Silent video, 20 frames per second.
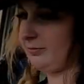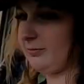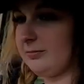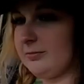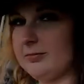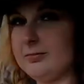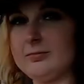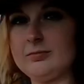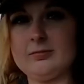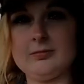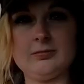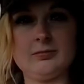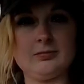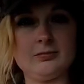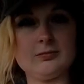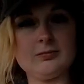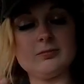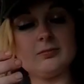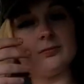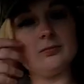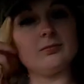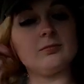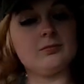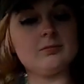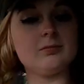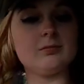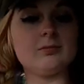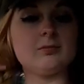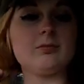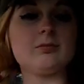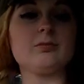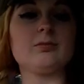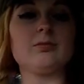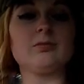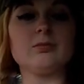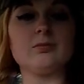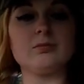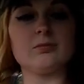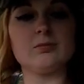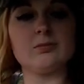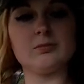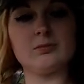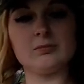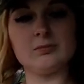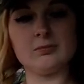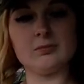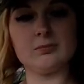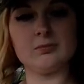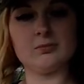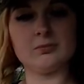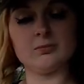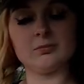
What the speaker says: This person isn't speaking.